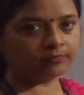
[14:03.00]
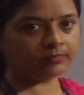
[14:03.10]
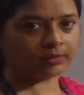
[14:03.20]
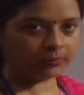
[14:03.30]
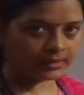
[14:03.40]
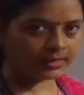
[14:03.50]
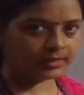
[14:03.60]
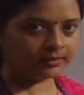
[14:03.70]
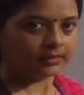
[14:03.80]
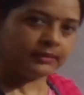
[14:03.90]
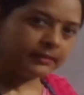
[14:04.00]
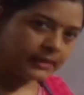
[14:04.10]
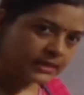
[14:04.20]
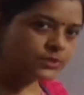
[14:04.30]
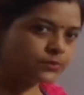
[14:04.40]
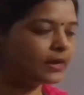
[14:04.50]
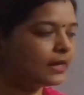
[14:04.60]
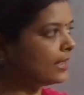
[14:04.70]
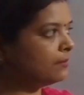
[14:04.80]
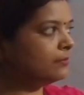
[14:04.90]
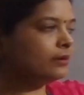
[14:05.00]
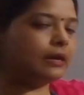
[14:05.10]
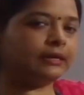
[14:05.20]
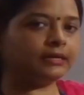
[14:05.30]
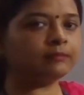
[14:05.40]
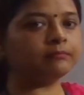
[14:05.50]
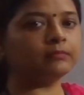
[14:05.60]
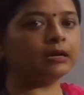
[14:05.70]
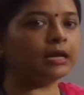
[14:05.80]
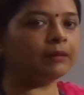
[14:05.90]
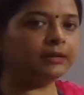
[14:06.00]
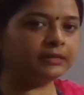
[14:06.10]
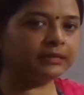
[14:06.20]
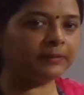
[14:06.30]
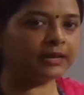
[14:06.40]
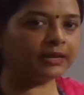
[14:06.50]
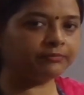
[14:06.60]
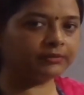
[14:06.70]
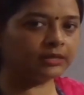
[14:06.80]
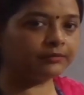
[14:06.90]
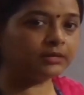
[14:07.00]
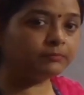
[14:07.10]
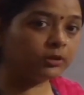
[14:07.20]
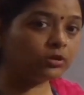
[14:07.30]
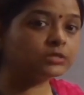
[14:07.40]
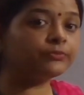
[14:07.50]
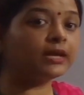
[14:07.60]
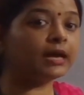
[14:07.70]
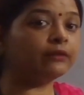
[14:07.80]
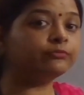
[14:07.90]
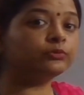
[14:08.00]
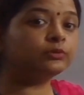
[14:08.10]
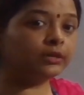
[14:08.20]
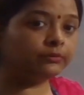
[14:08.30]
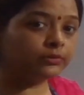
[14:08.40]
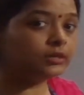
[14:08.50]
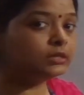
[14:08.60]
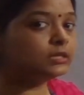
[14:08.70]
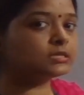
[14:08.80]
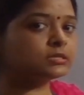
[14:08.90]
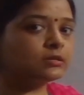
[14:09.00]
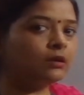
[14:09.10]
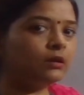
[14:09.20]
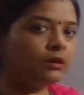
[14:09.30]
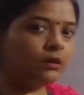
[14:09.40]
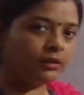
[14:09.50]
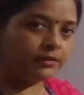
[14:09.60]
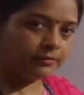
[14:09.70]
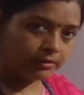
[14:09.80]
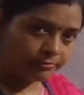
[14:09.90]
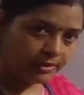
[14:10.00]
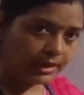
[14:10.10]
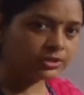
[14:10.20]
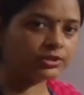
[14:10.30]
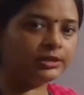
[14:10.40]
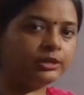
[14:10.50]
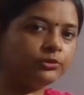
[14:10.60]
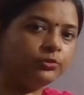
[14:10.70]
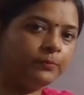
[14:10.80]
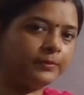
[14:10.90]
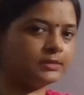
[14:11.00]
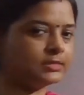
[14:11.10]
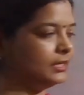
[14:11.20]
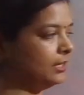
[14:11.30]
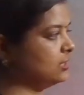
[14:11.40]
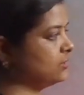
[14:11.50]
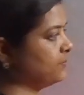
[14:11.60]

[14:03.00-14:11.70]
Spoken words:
Okay, that's why I am multiplying it with 100, because we have to convert this fraction into percentage.